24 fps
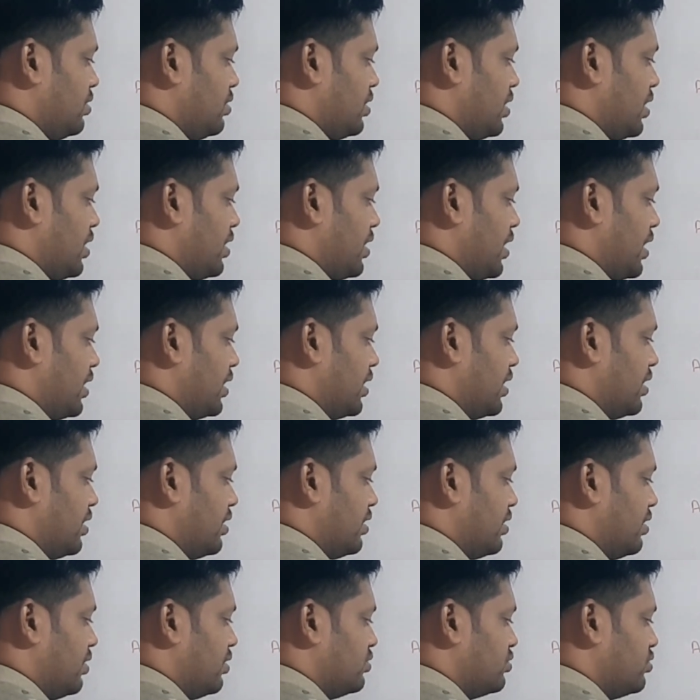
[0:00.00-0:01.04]
right
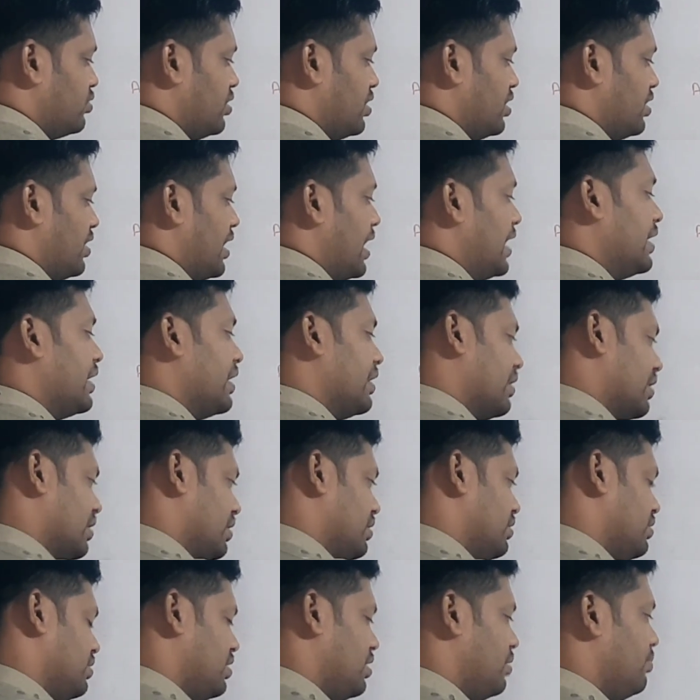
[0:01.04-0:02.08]
angle
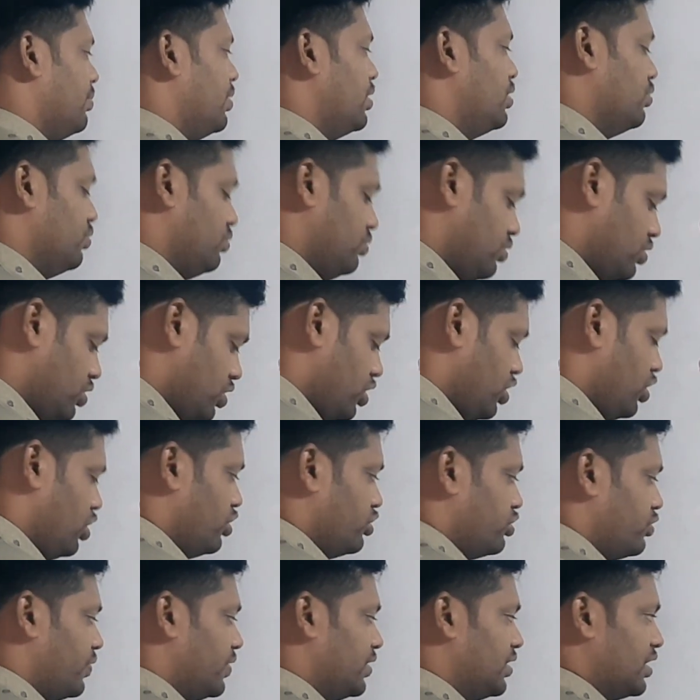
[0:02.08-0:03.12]
number 2.
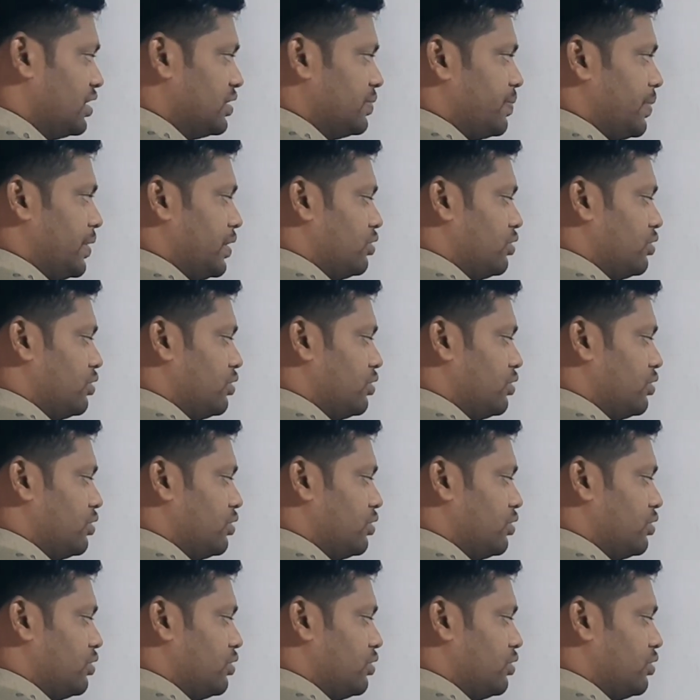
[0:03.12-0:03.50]
So with respect